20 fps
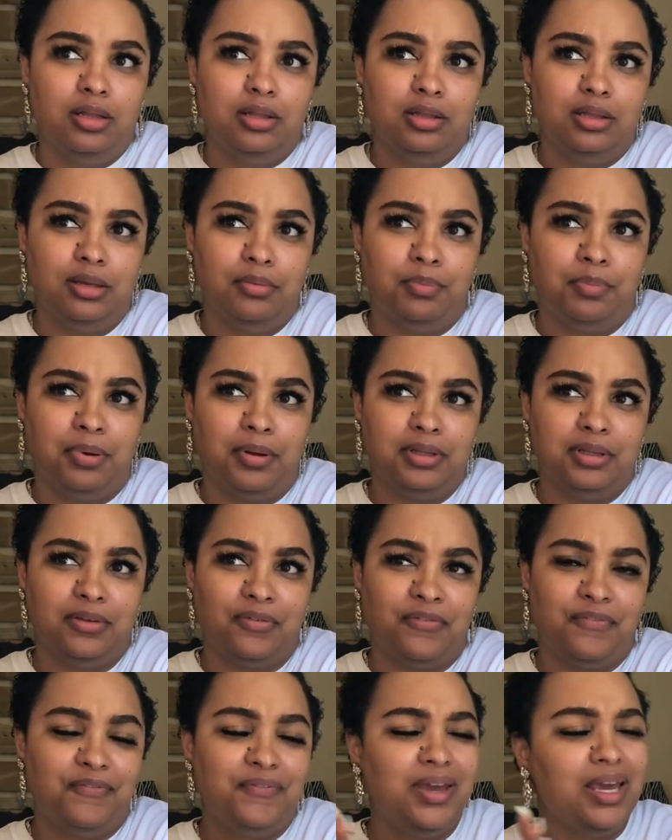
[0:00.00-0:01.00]
the
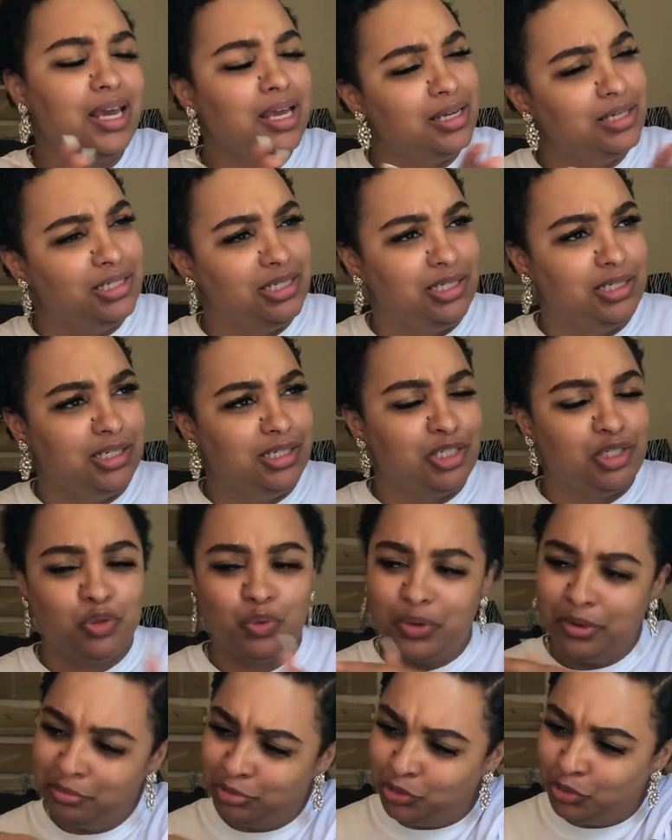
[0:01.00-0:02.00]
fish
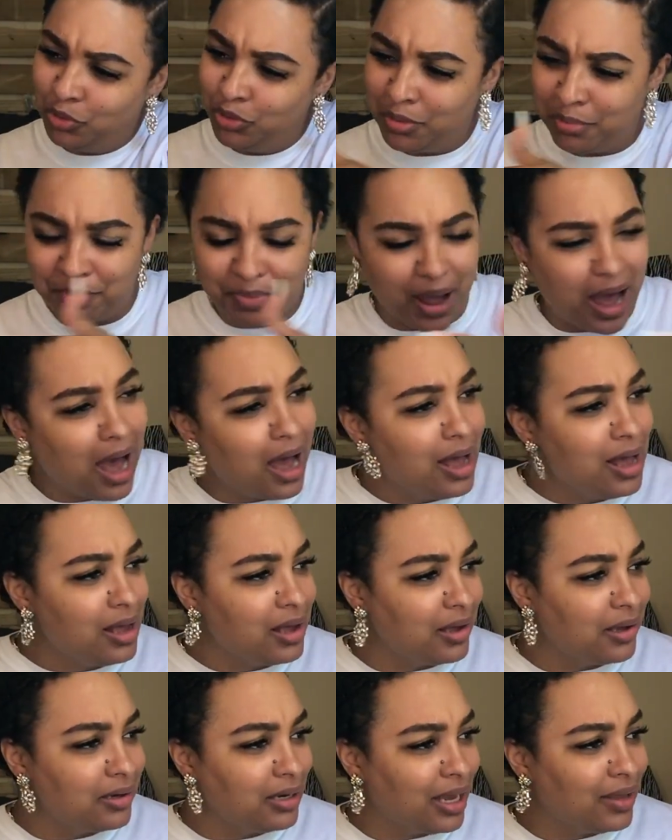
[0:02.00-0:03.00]
swim through the
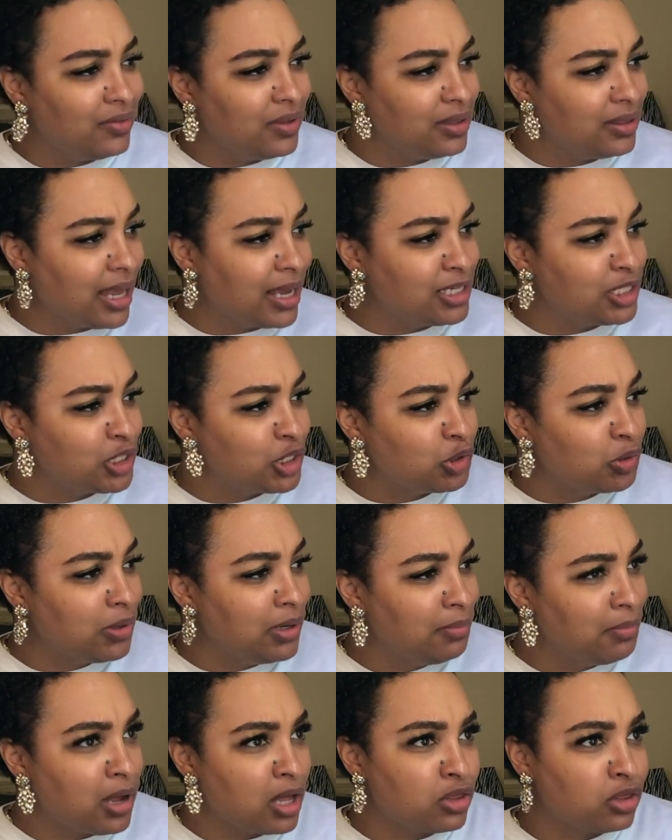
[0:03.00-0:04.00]
pond, and then they
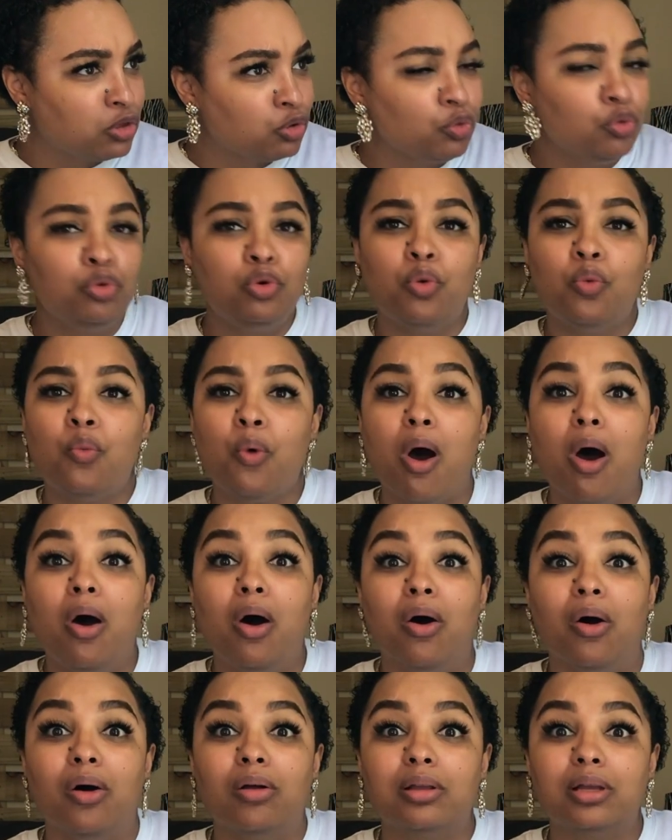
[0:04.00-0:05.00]
swim through the
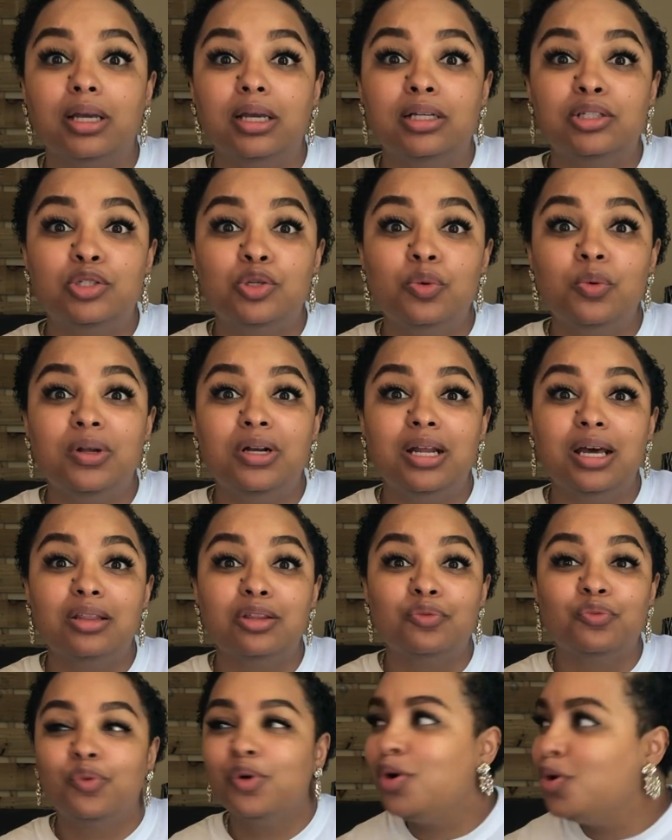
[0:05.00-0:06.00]
wall into
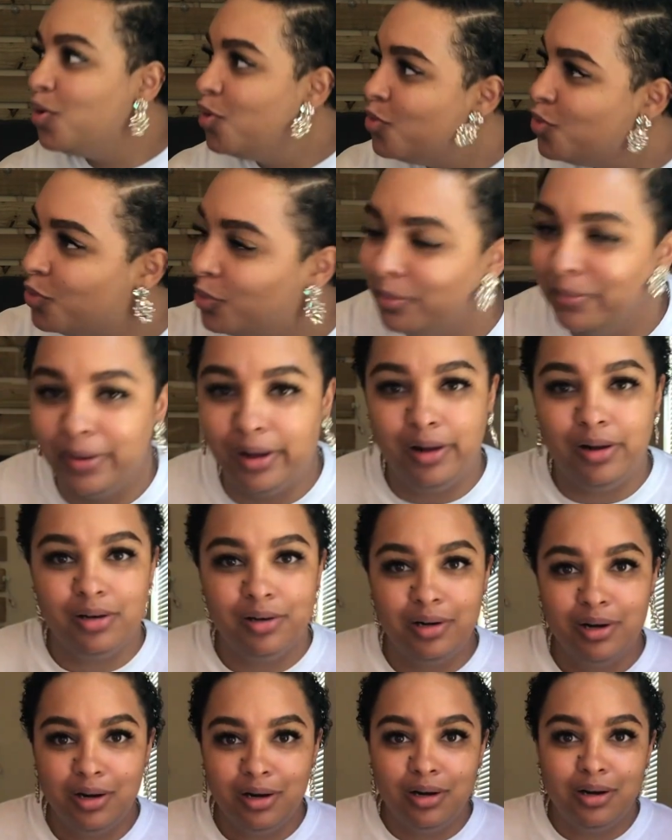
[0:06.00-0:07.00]
another room.
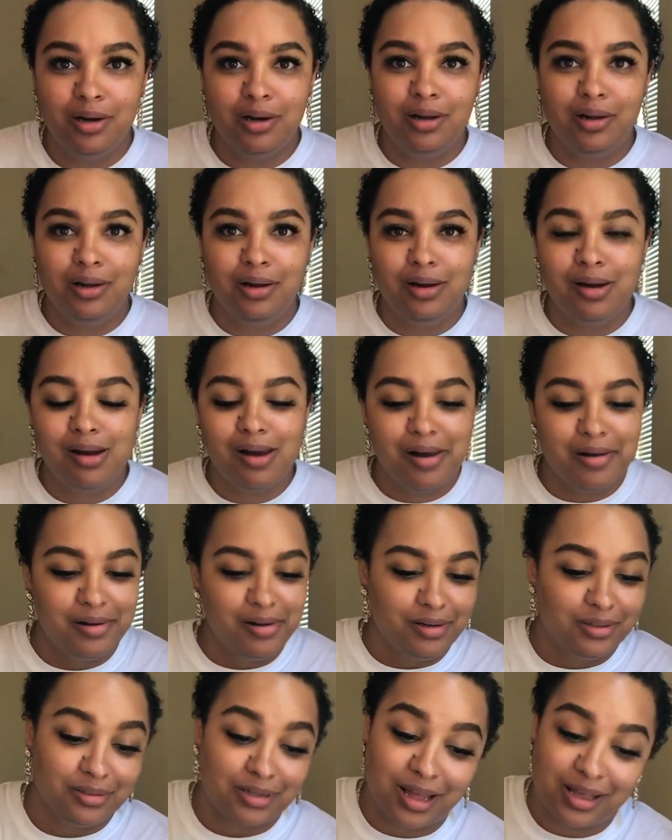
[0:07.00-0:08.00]

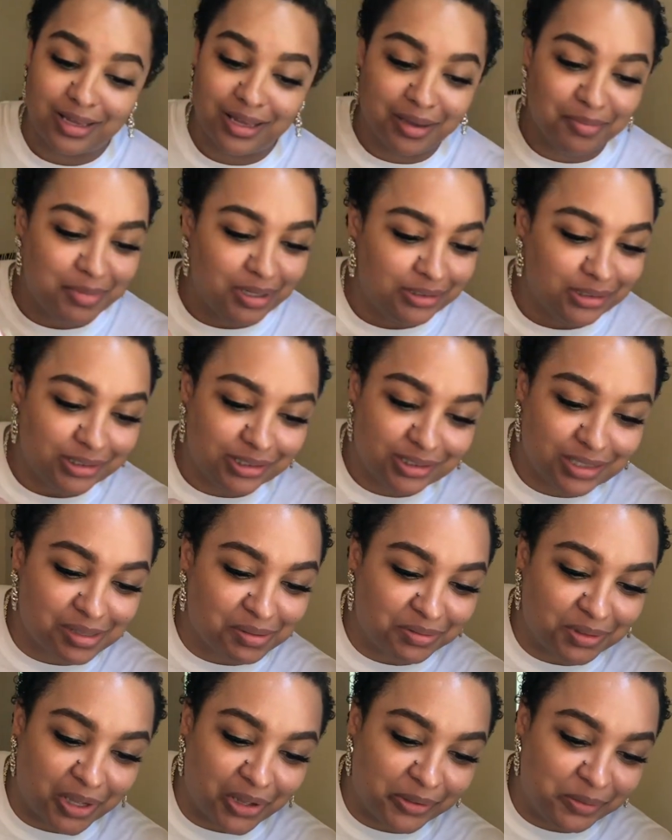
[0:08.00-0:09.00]
I can't make this
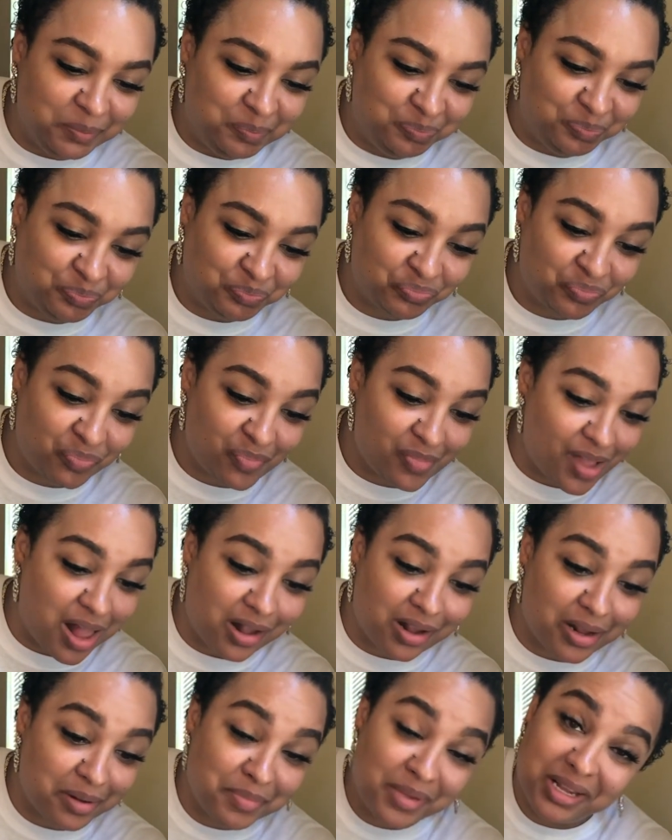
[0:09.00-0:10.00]
up, y'all. I
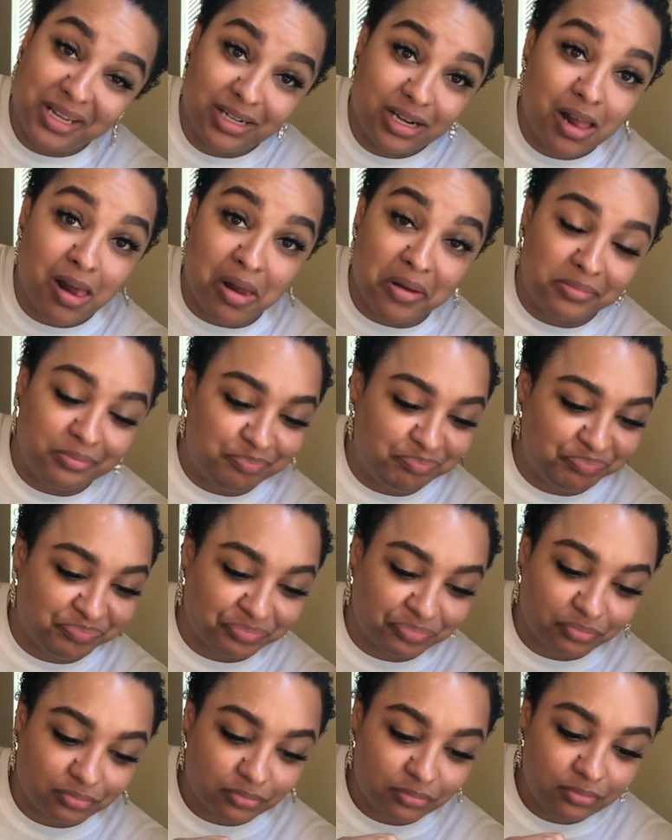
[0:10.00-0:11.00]
can't make it up.
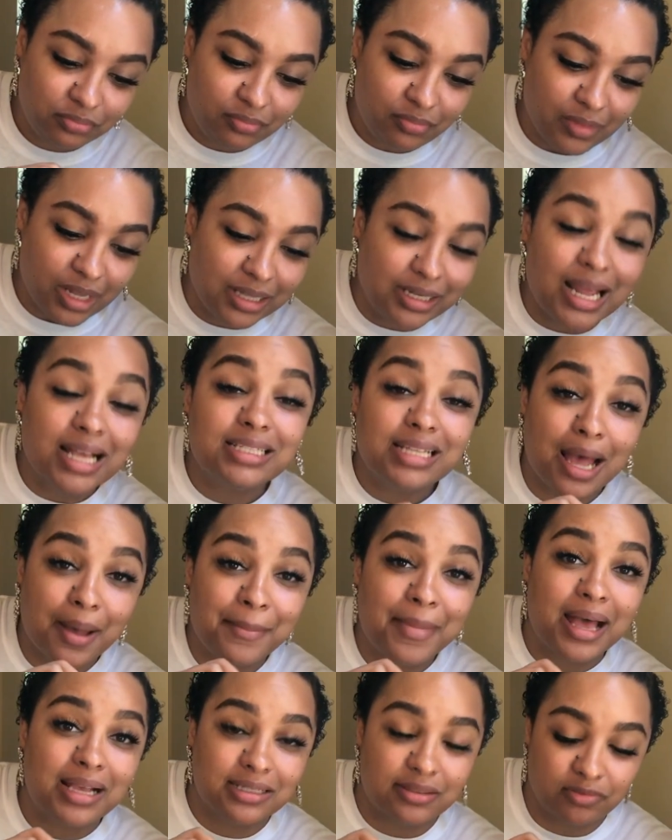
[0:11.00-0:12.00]
That's how
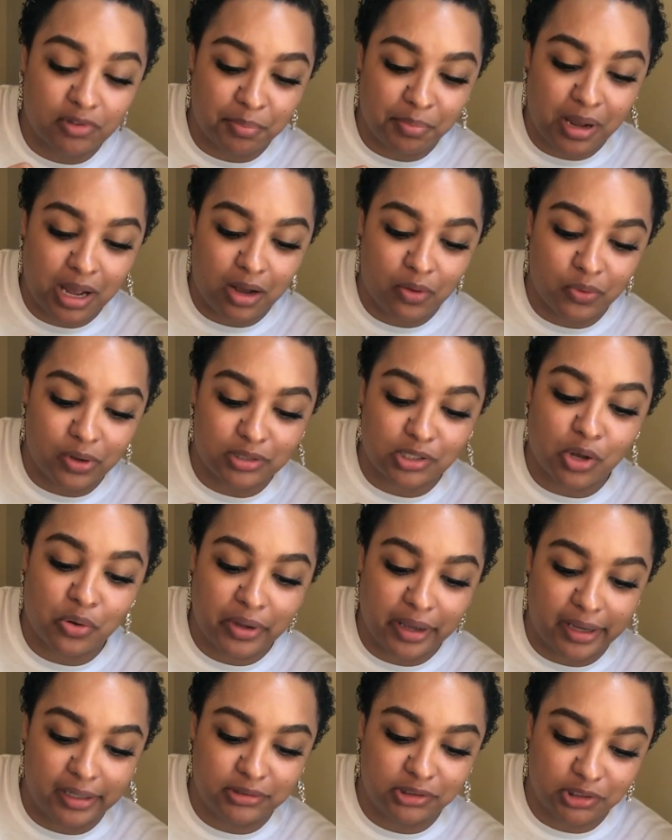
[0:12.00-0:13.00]
massive the pond was.
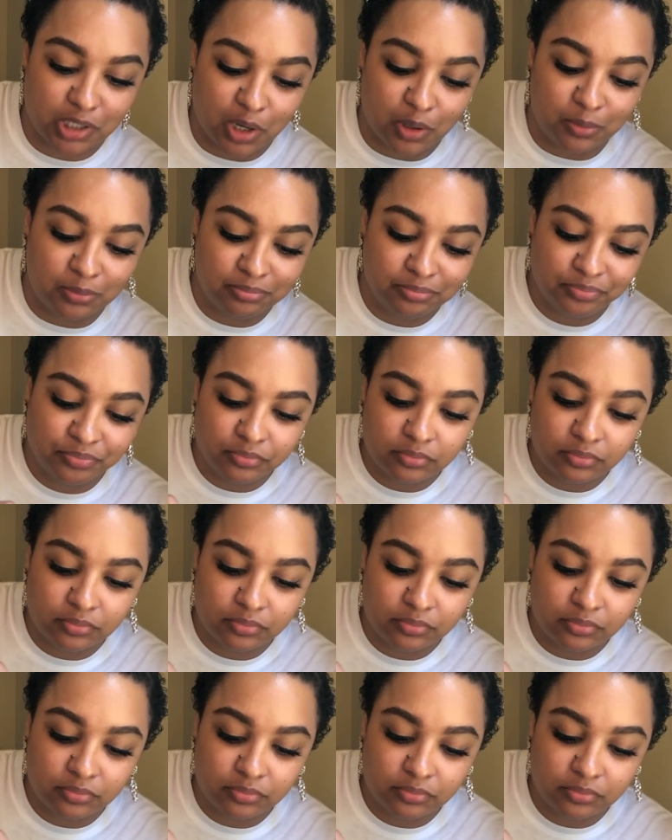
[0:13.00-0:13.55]
Okay, so